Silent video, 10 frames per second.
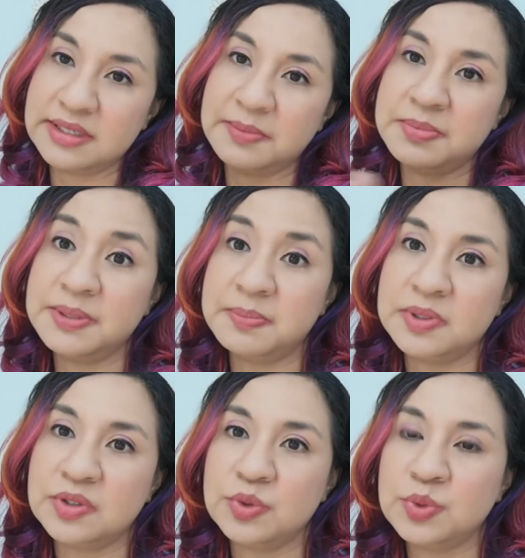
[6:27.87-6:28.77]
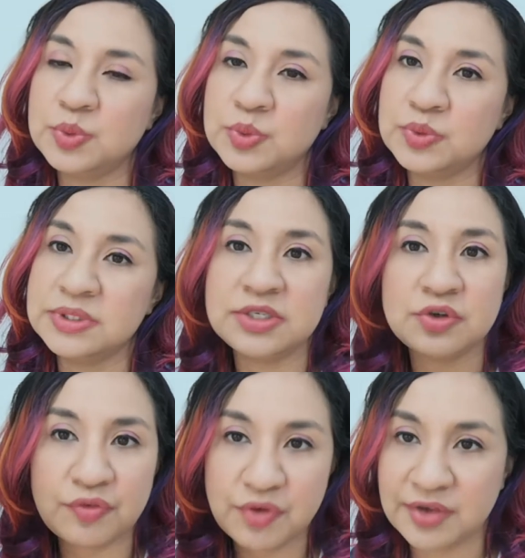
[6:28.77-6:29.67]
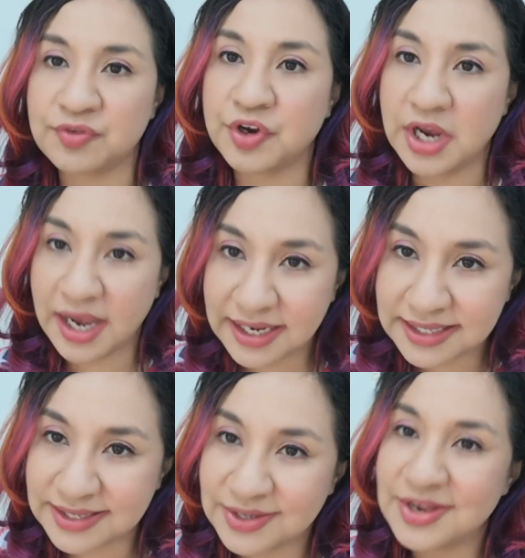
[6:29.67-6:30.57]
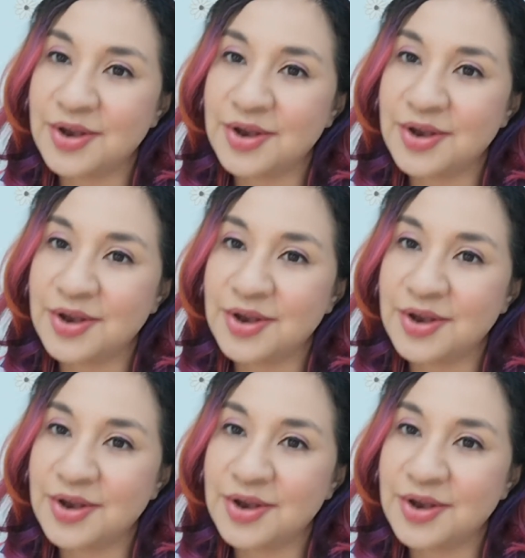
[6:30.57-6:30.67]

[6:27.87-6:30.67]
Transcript: than people who did not rank very highly